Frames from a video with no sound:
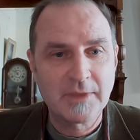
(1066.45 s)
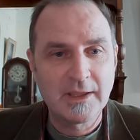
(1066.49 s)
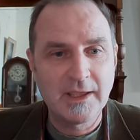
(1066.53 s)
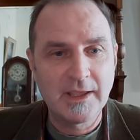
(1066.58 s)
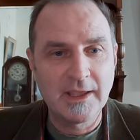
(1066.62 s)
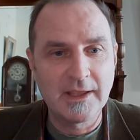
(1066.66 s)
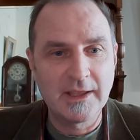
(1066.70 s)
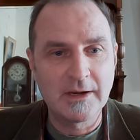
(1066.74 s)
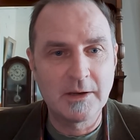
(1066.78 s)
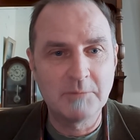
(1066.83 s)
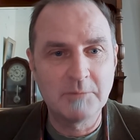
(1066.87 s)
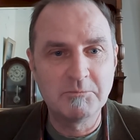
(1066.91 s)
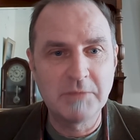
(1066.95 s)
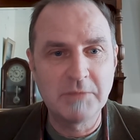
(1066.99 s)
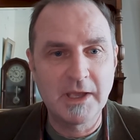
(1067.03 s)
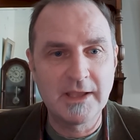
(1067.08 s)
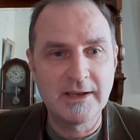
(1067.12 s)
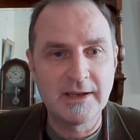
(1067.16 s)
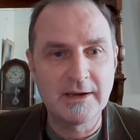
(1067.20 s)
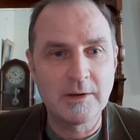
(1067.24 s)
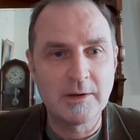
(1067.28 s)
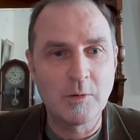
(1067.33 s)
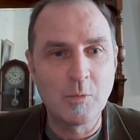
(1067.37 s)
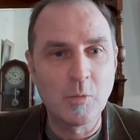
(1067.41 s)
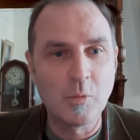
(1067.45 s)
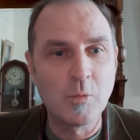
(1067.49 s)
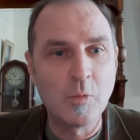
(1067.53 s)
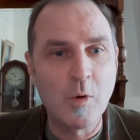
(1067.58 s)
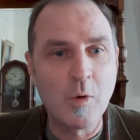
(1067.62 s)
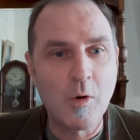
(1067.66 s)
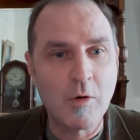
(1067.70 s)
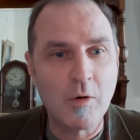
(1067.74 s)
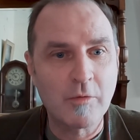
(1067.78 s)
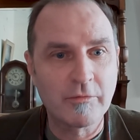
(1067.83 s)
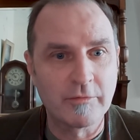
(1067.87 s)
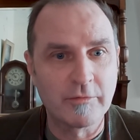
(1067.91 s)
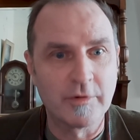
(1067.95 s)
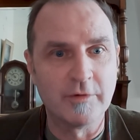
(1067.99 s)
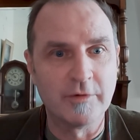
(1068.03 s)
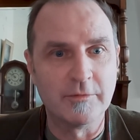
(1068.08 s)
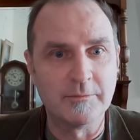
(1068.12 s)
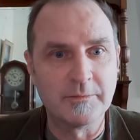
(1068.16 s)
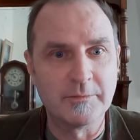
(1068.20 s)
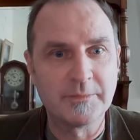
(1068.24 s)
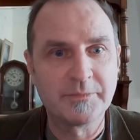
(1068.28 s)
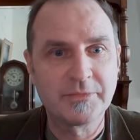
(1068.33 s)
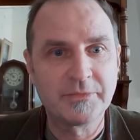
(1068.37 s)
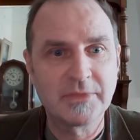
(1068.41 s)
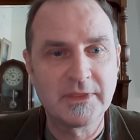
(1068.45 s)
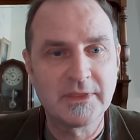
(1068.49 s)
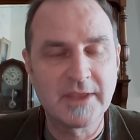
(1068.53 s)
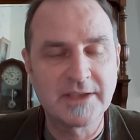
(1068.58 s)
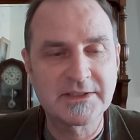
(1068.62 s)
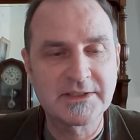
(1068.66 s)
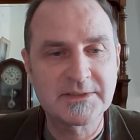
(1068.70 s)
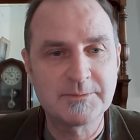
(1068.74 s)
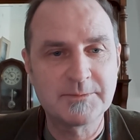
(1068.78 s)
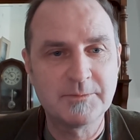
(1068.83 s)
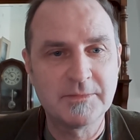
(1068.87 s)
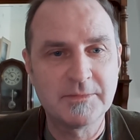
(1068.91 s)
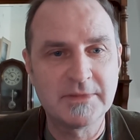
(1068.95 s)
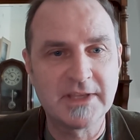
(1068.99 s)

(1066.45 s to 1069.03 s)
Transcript: And a war room that's